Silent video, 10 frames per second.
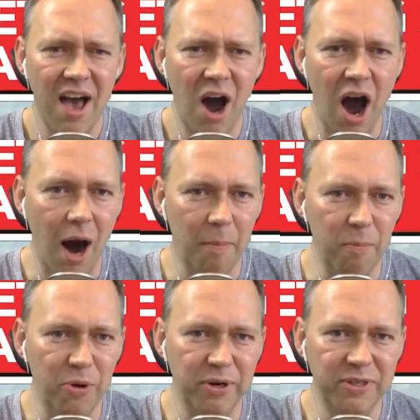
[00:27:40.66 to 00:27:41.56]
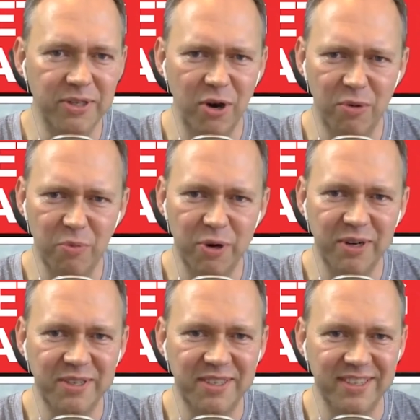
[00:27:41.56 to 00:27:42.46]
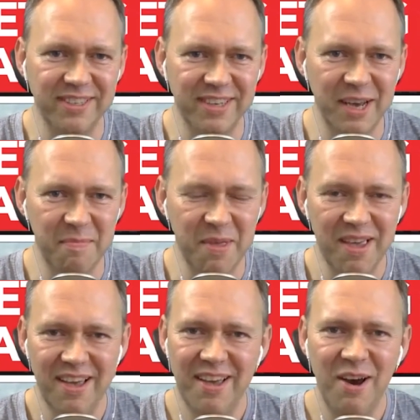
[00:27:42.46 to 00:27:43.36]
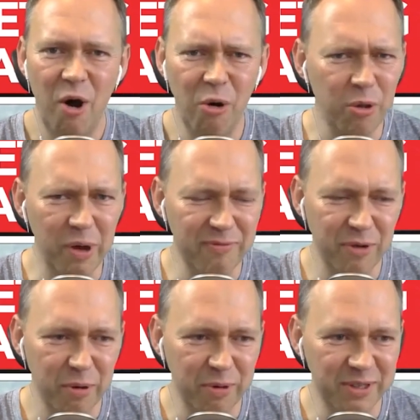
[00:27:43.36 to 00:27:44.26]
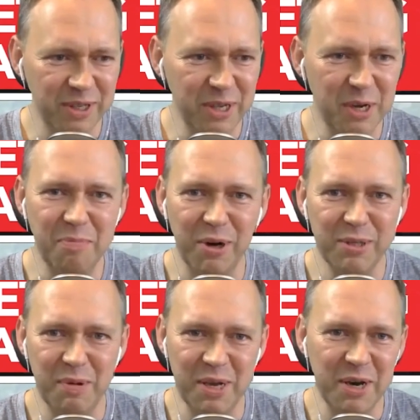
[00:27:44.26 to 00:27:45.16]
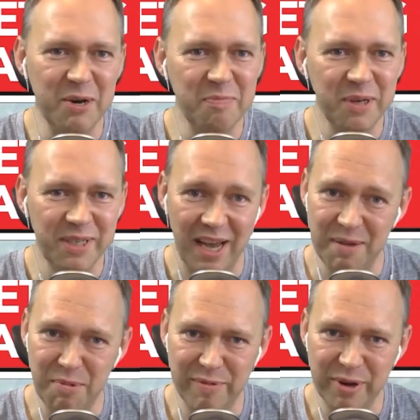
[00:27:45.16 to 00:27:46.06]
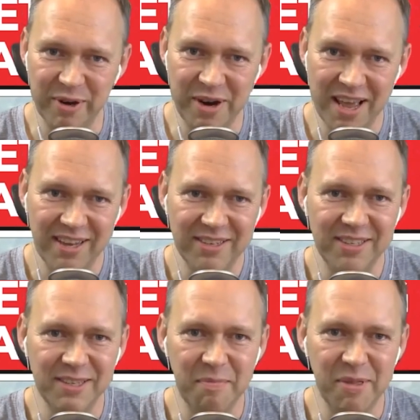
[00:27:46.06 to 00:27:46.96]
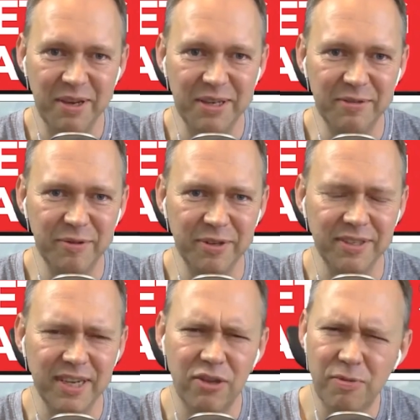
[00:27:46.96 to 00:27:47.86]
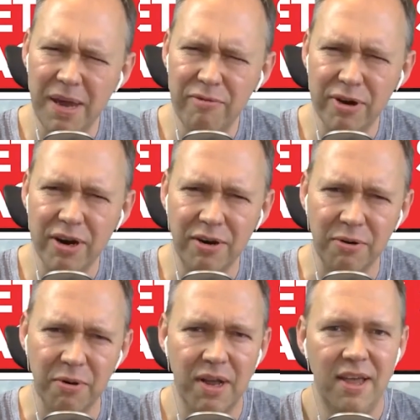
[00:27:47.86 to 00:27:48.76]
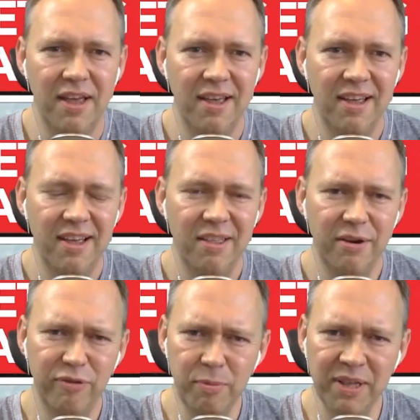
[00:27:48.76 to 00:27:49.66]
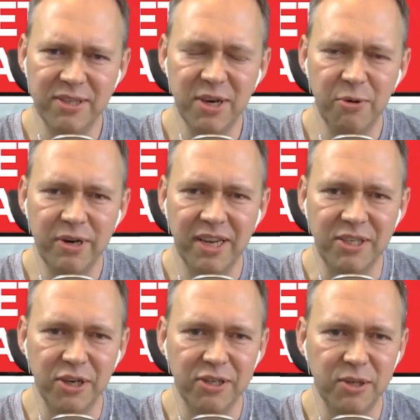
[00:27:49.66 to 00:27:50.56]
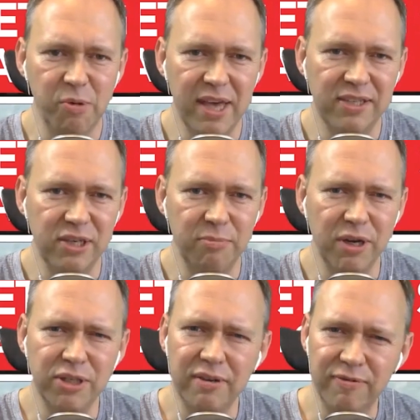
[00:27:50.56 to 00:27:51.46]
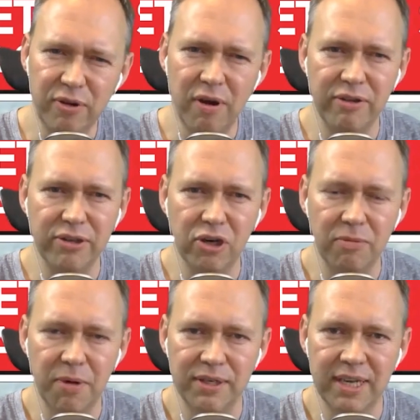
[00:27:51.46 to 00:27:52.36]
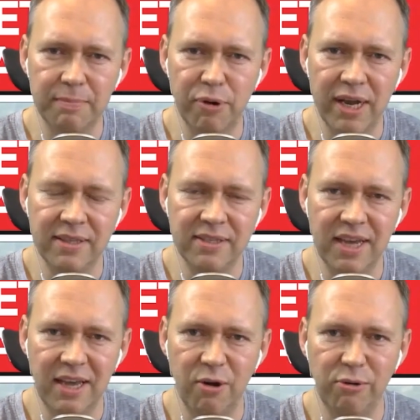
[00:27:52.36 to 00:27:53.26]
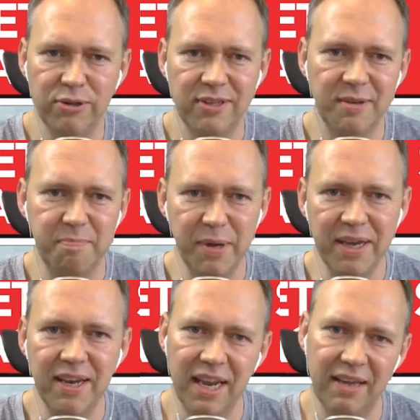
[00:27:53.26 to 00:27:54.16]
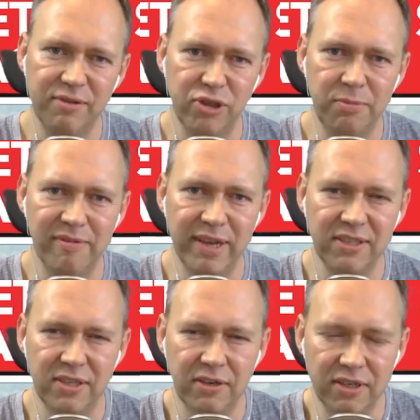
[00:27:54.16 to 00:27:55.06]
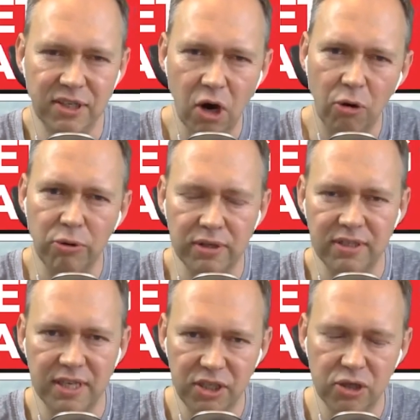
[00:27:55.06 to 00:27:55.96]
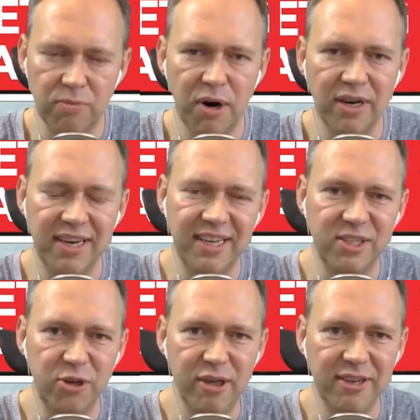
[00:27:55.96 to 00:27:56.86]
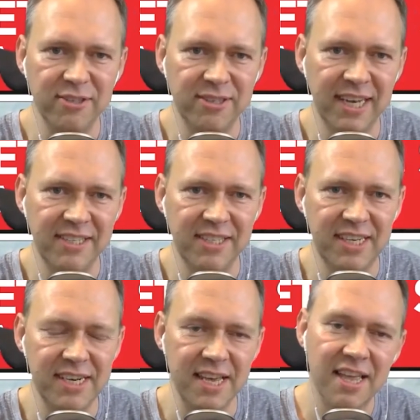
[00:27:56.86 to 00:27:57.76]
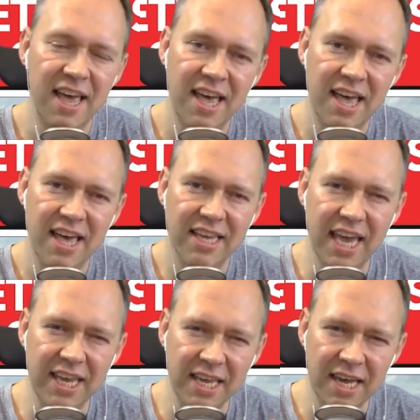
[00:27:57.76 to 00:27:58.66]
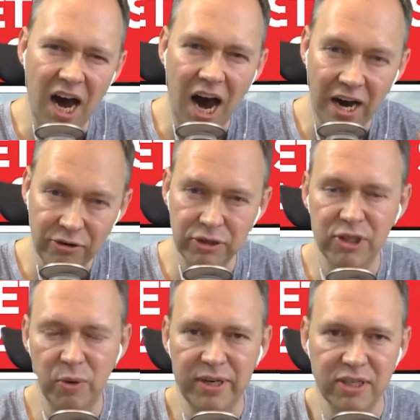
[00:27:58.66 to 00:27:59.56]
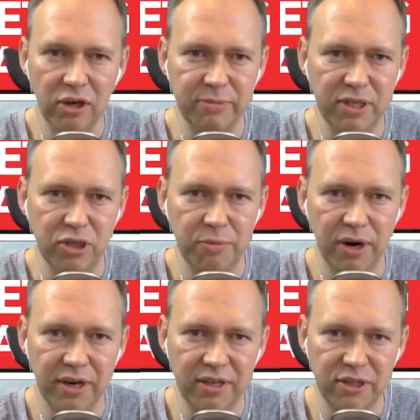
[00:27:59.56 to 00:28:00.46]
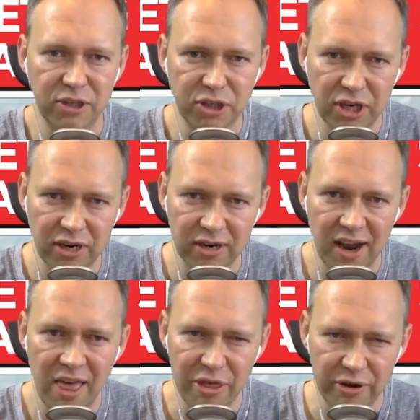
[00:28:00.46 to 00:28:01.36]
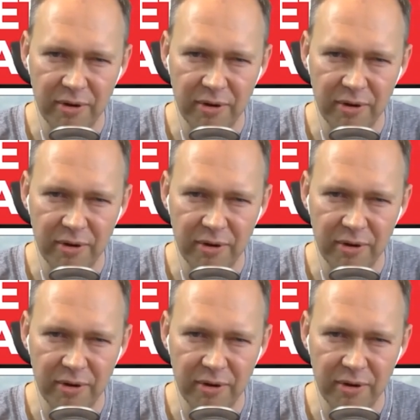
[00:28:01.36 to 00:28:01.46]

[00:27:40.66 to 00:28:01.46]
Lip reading: upwards, onwards, and all the way forwards that you can possibly go, but I'm moving on to something different. You may recall that a few months ago, in conjunction with SEMrush and a few other top MarTech brands, I hosted a big live stream event series called Digital Marketing in 2019, getting 120 top digital marketers to share their number